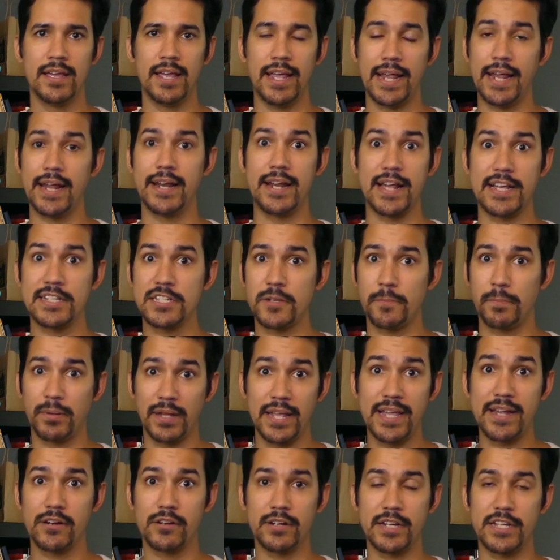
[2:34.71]
And as a
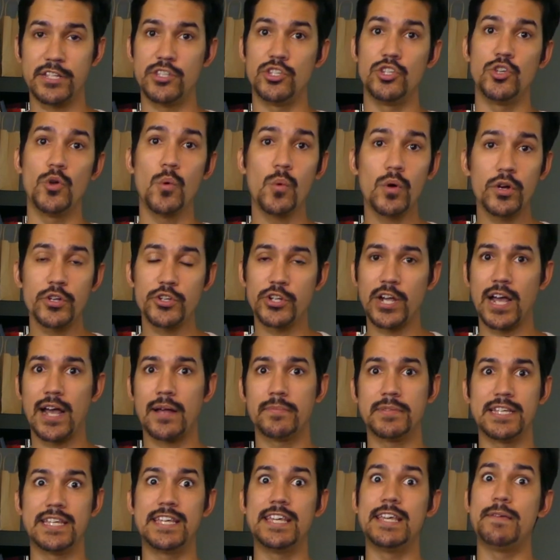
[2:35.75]
player, it's your
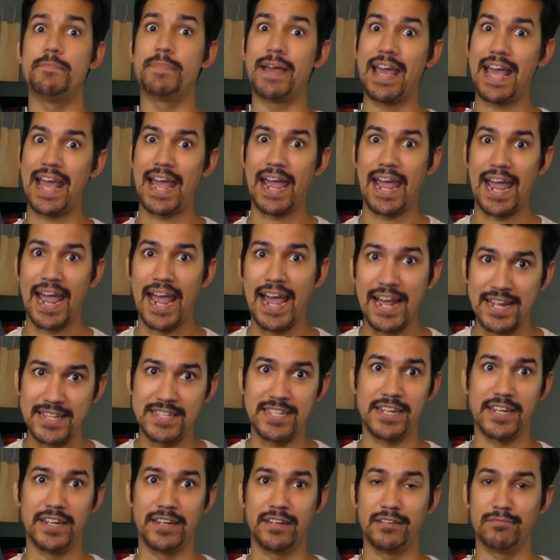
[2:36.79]
job to keep
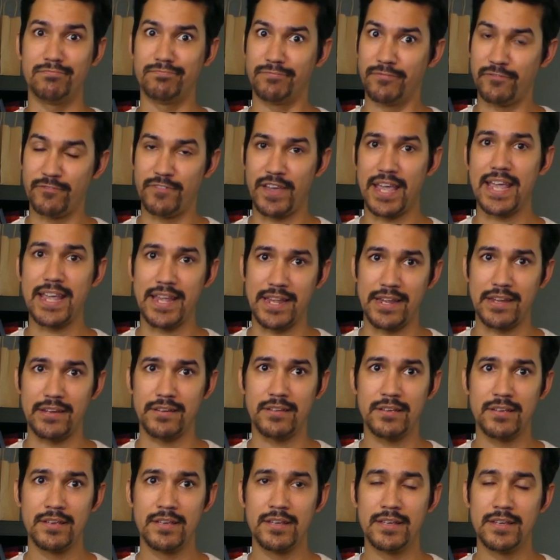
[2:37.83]
acting
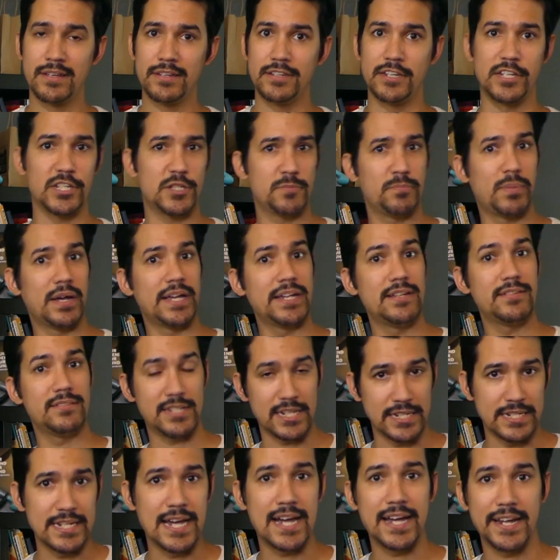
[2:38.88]
vain despite
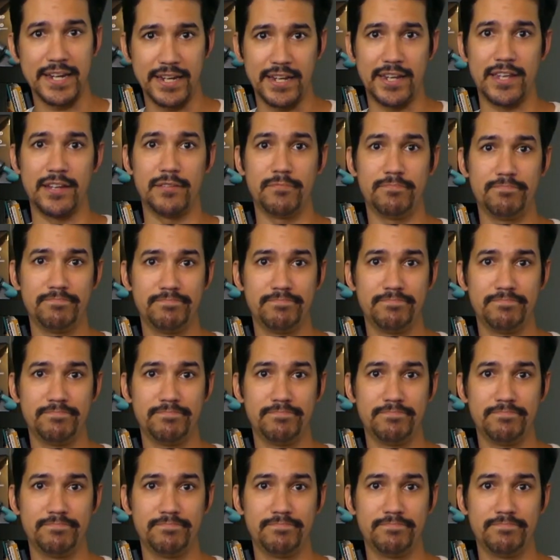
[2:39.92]
denying it.